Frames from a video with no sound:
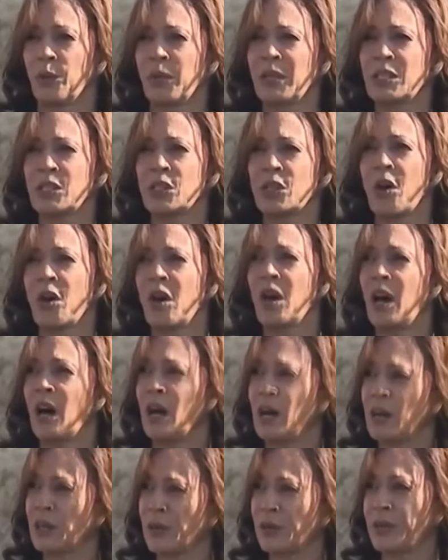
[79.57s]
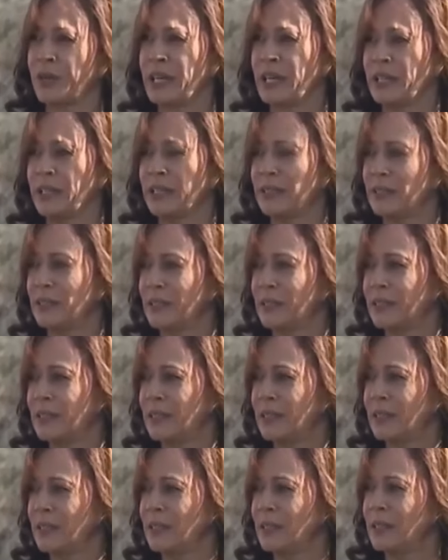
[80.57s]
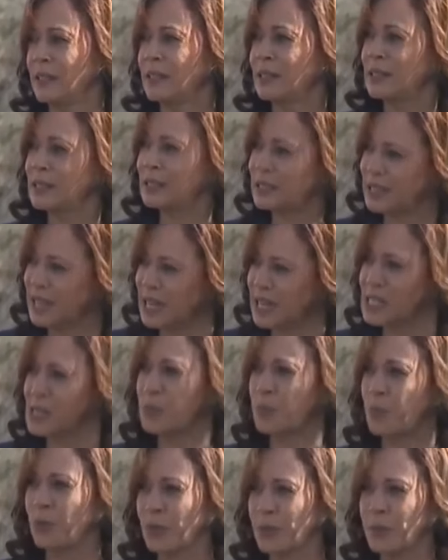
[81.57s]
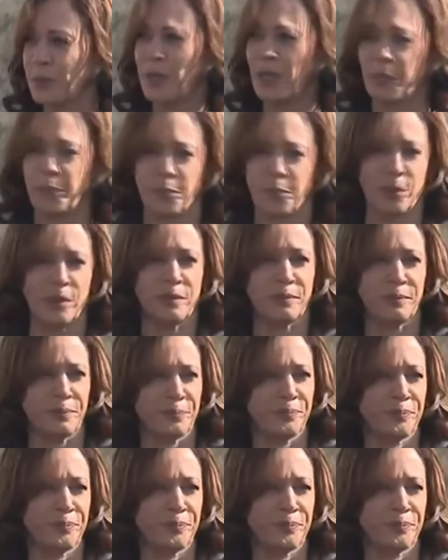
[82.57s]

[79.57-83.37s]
we saw hungry, desperate people